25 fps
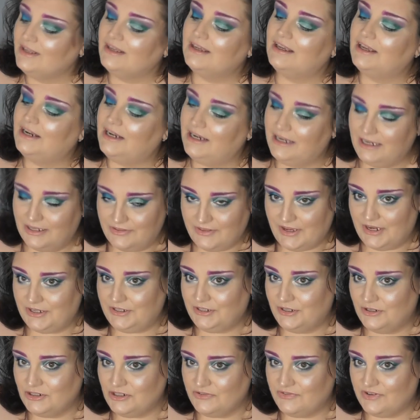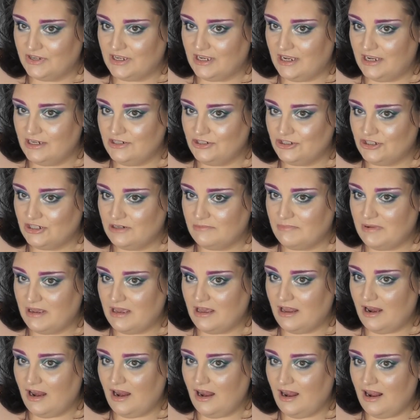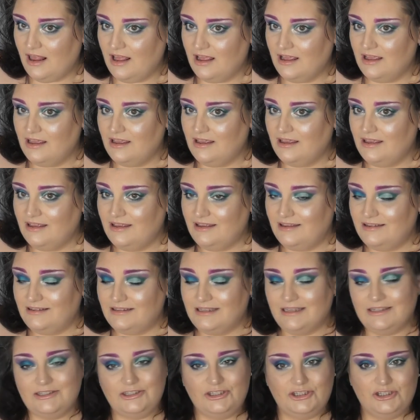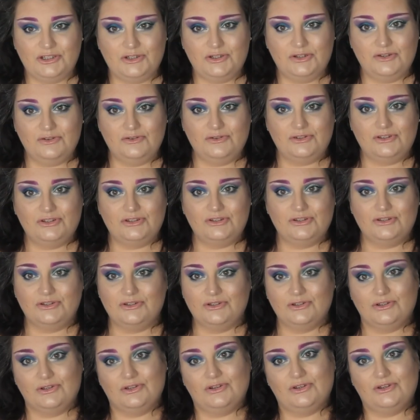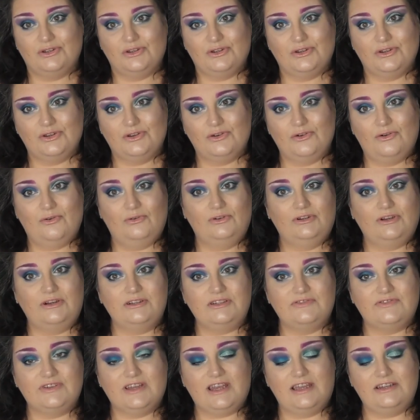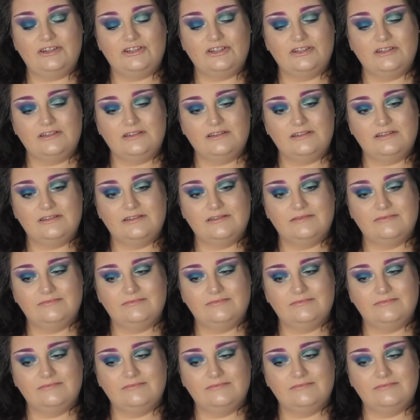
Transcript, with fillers: click that notification bell, and choose all notifications